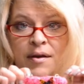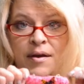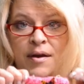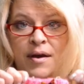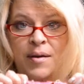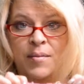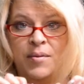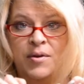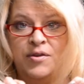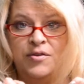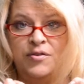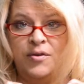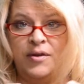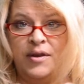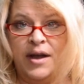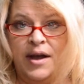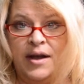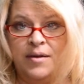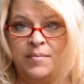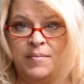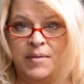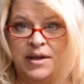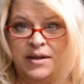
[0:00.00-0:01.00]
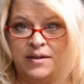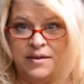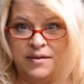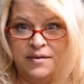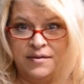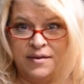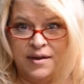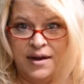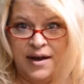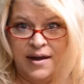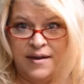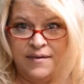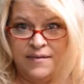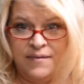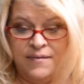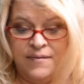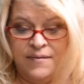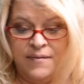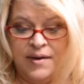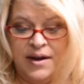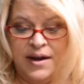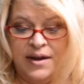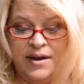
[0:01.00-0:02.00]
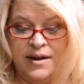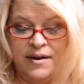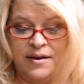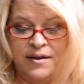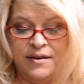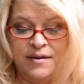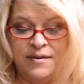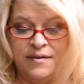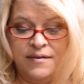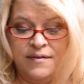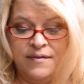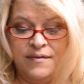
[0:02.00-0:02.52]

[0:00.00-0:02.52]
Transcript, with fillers: I'm going to show you how to make this guy, right here.